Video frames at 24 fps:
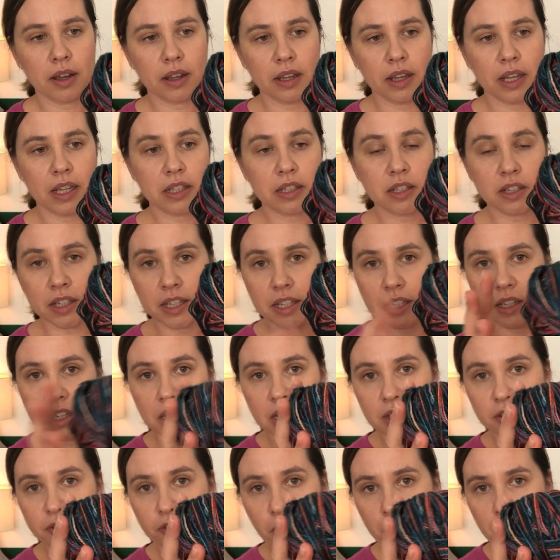
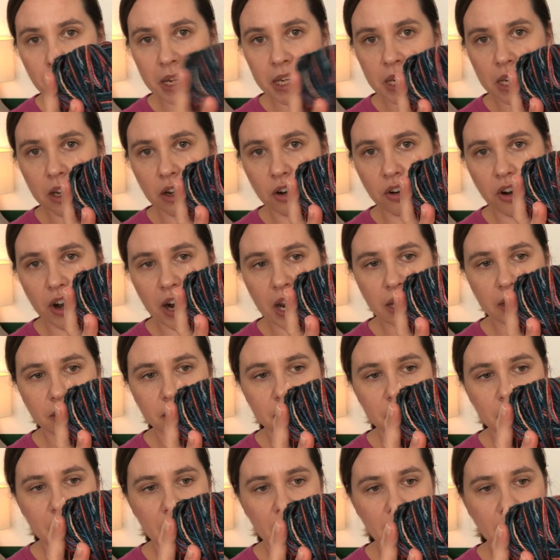It's from my knit
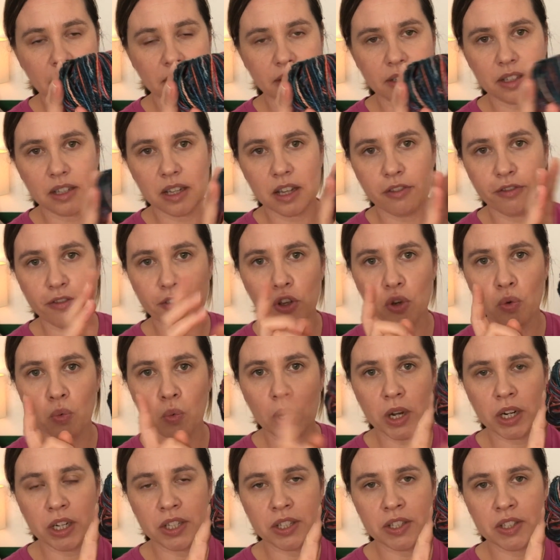crate, and if you
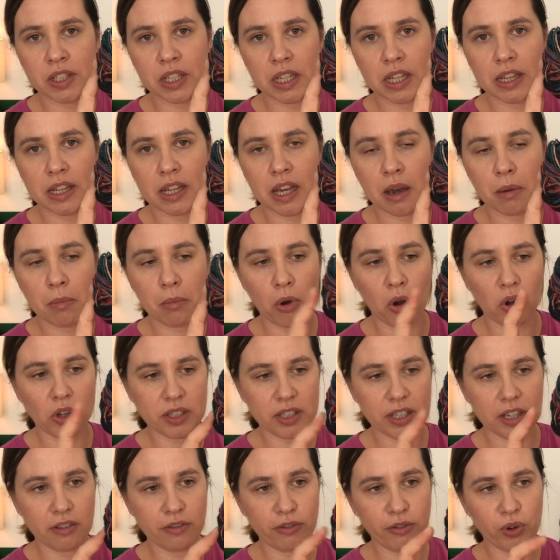want to see the
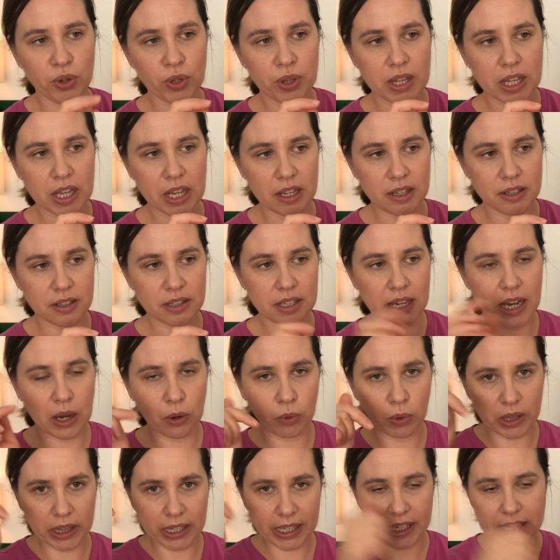unboxing for this, I
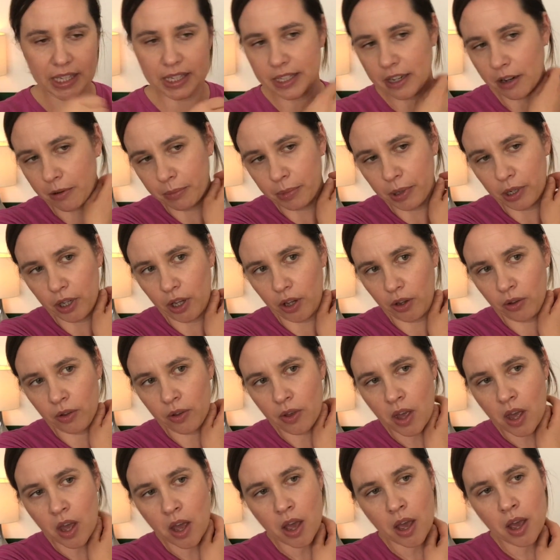will link it down below.
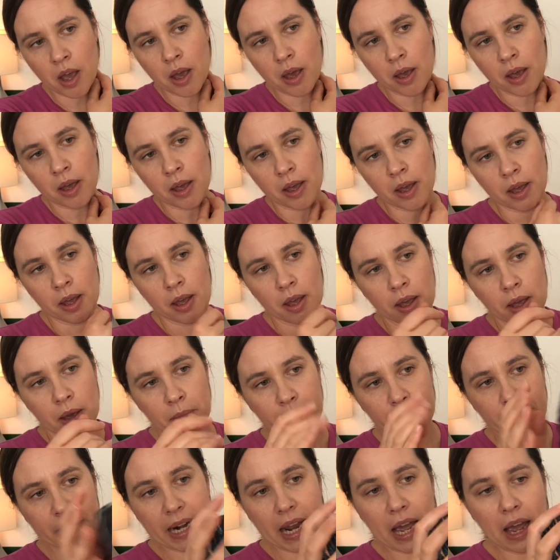
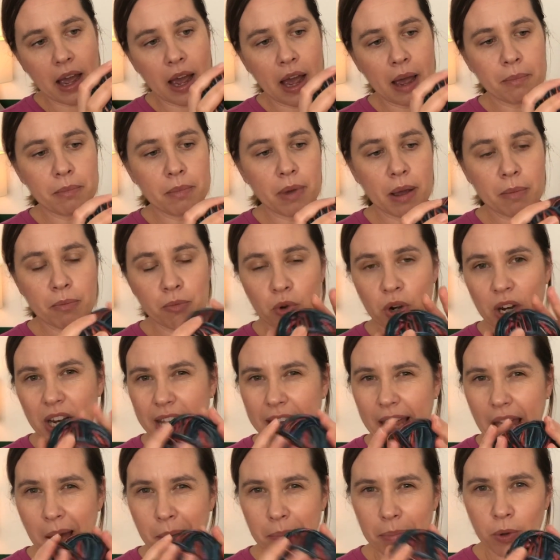But I'm
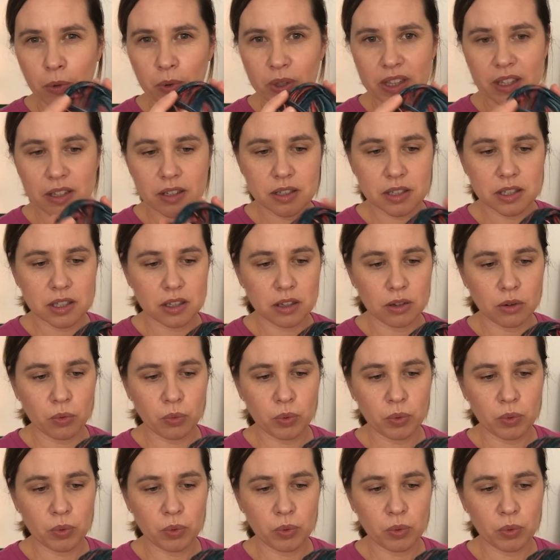really happy with this